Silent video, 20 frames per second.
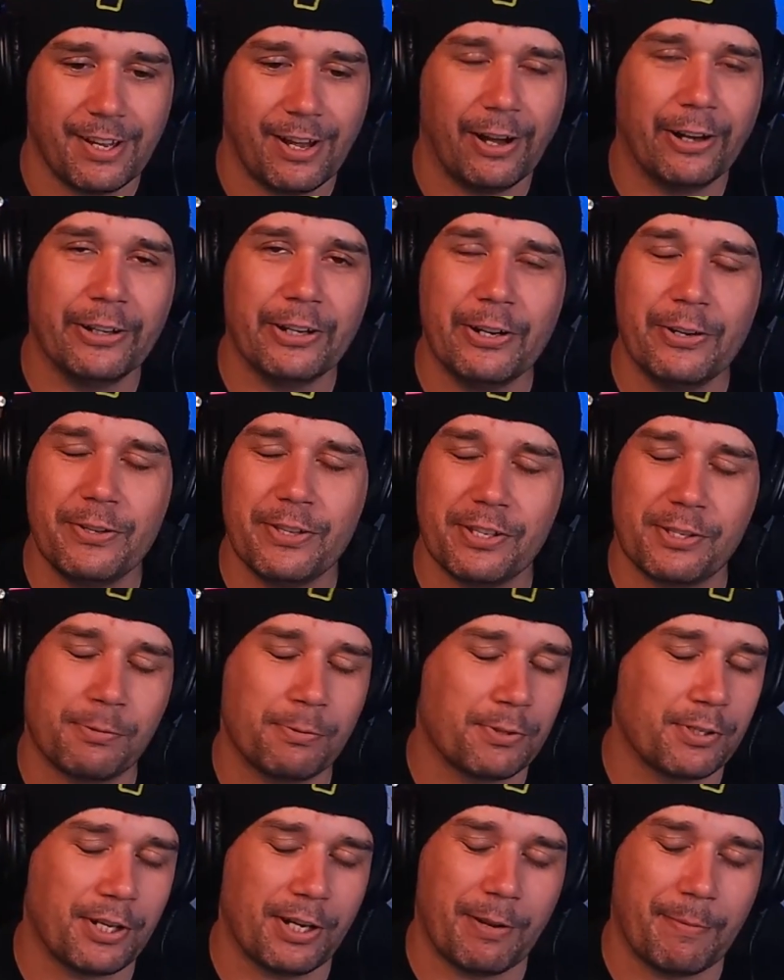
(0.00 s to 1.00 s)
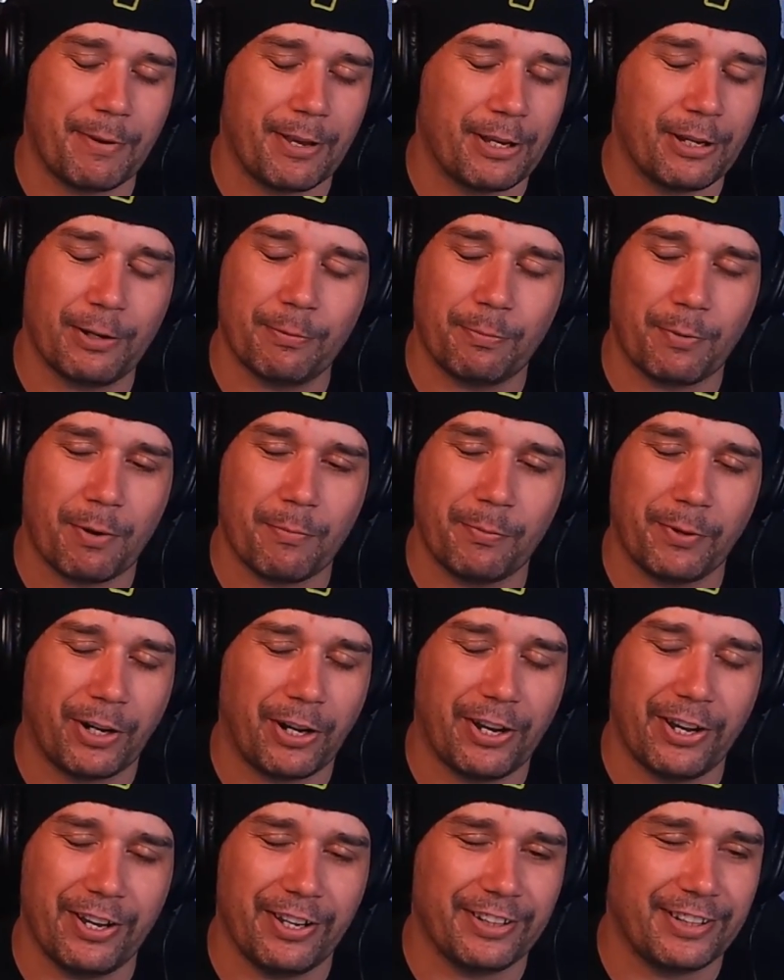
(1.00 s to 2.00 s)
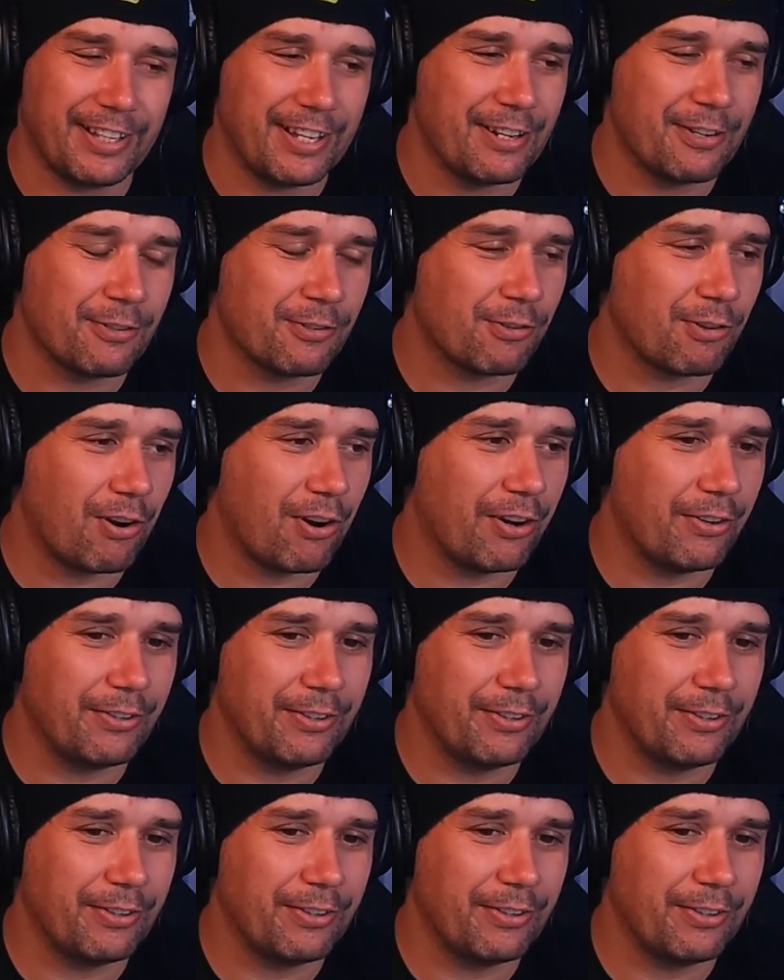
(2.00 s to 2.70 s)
I knew this was going to be a good one when I heard the intro.